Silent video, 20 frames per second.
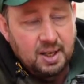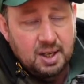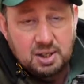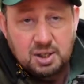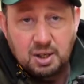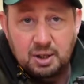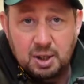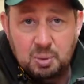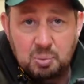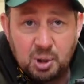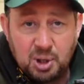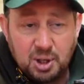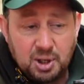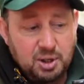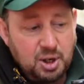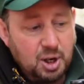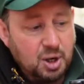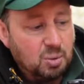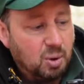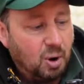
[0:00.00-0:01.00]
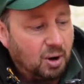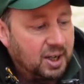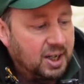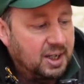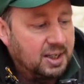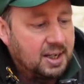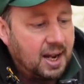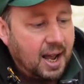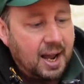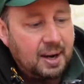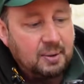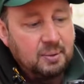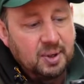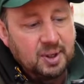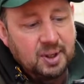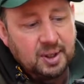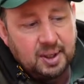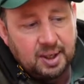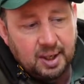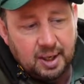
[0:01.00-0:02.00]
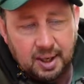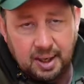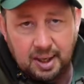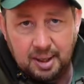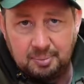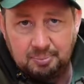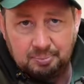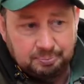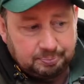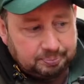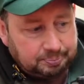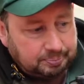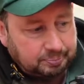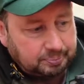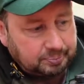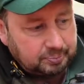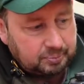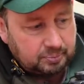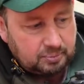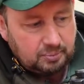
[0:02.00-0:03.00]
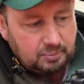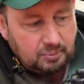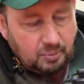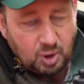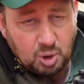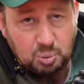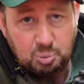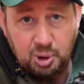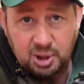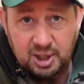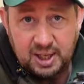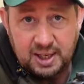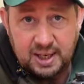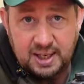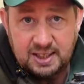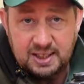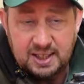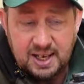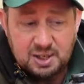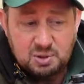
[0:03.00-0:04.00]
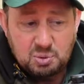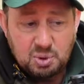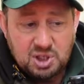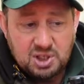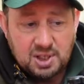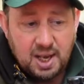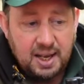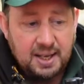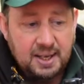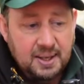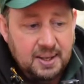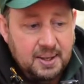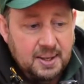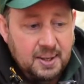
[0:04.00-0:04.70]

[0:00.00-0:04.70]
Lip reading: So I'm going to put the new one in now, put that in, and as we say,